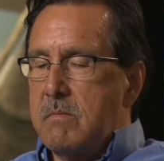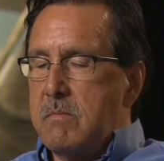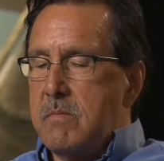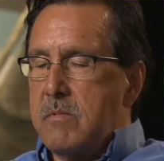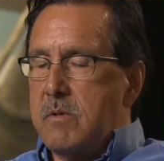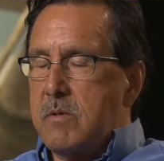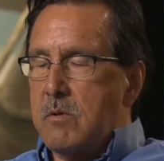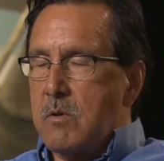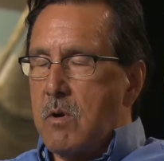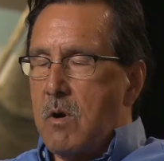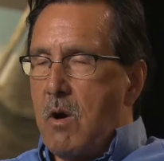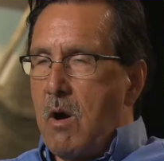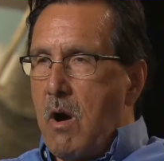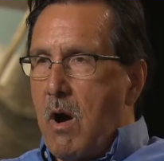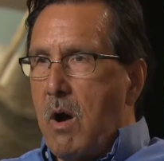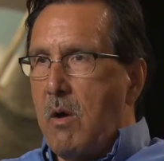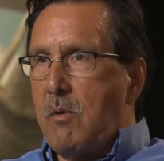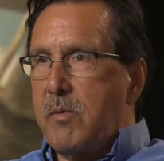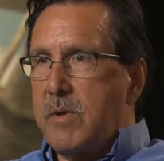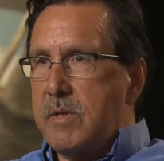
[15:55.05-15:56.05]
you're
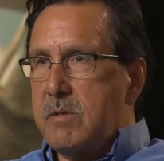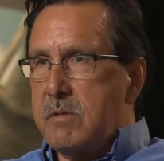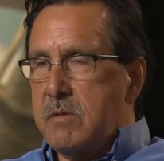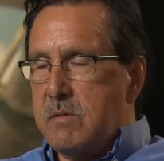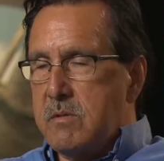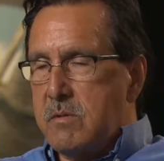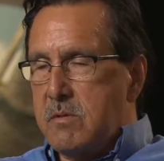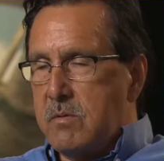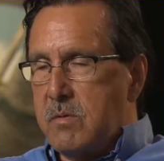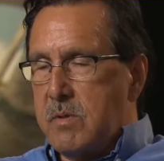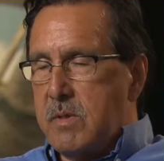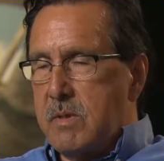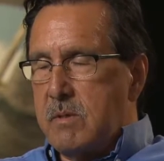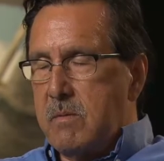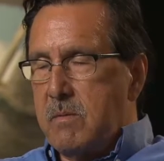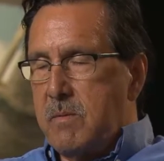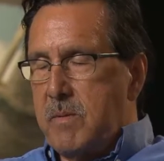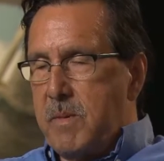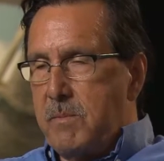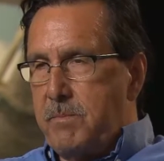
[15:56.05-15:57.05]
always
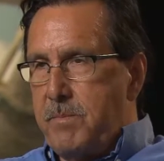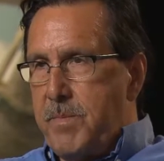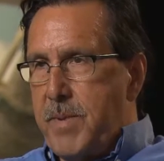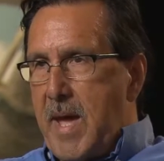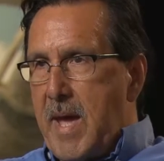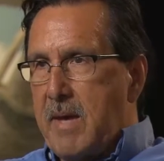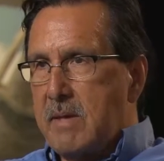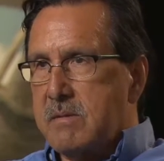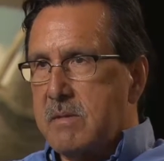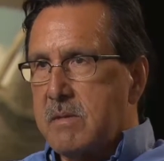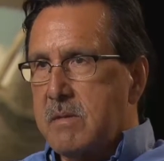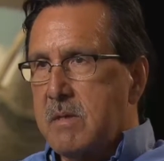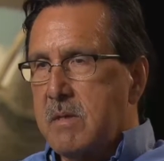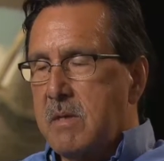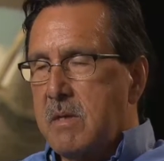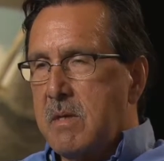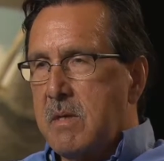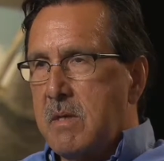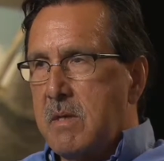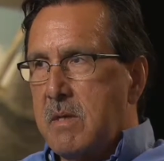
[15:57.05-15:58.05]
doing the best
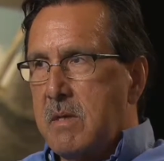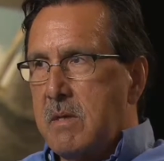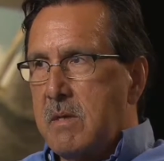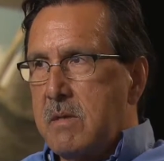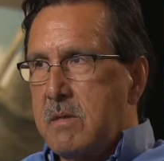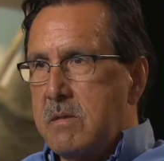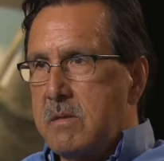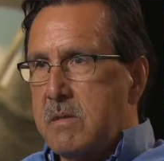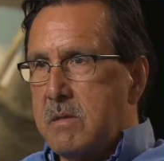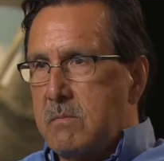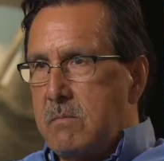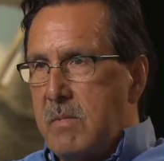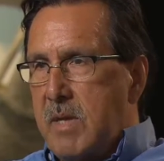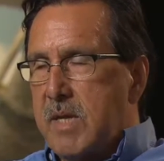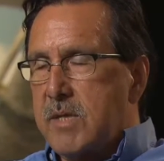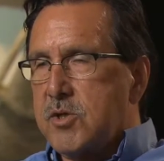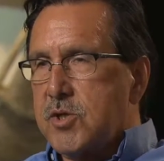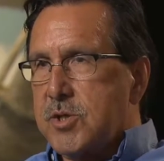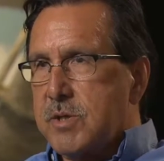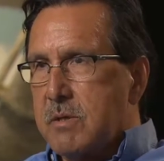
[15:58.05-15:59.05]
to
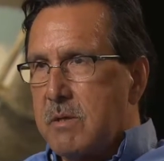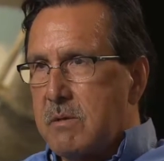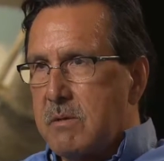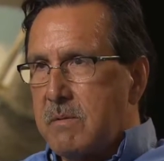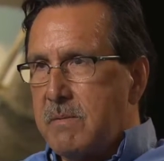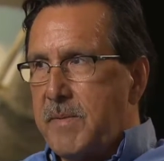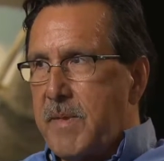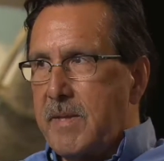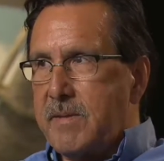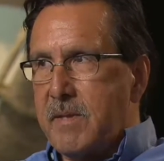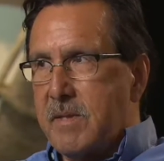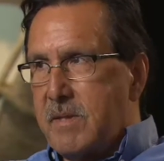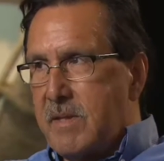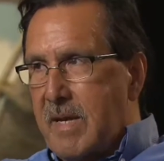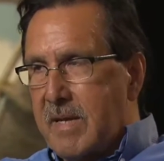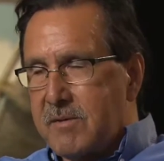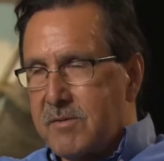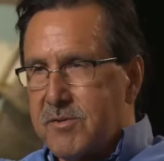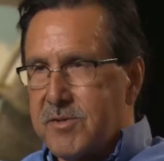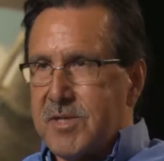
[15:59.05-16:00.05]
make sure that the
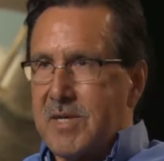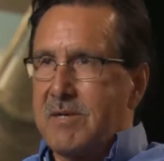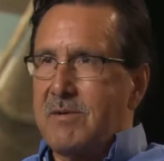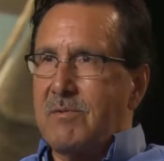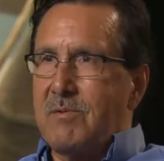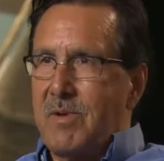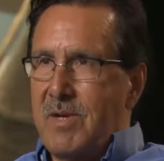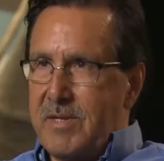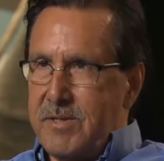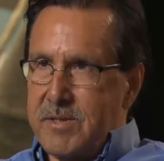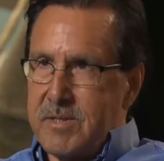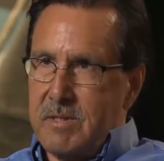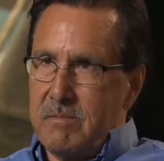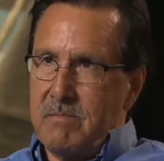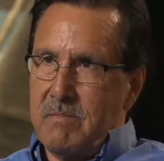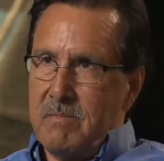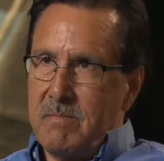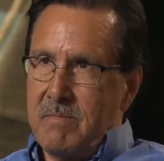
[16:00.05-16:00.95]
next generation